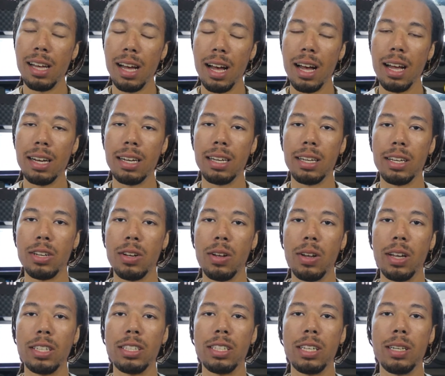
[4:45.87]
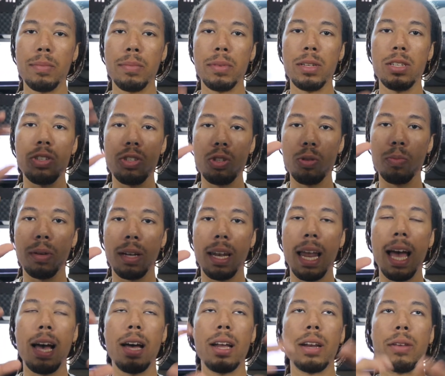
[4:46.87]
under, they shouldn't be super
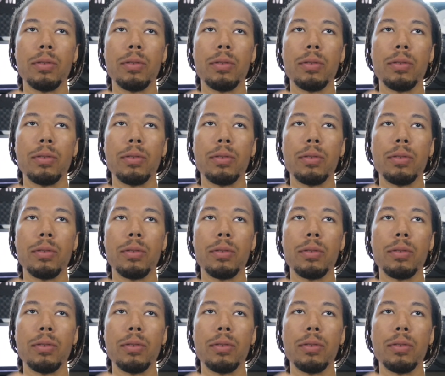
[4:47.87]
loud.